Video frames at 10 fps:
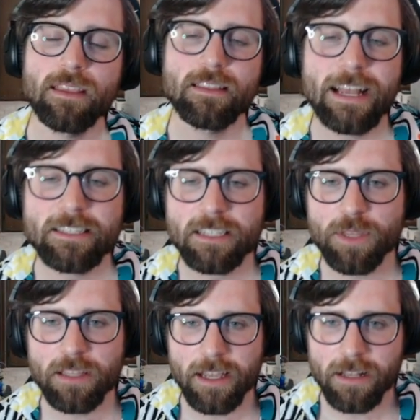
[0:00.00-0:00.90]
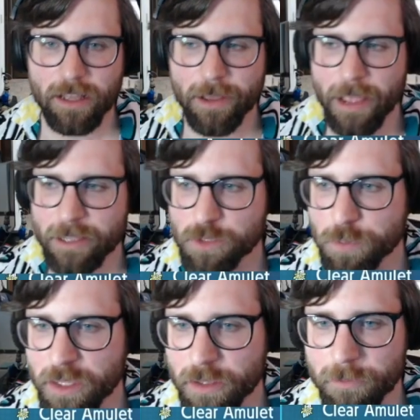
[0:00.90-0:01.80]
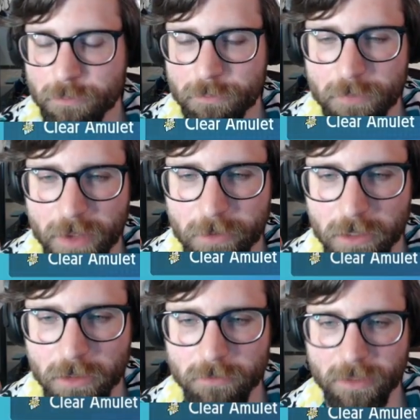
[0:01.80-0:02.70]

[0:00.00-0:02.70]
That's something that as you play the game a little,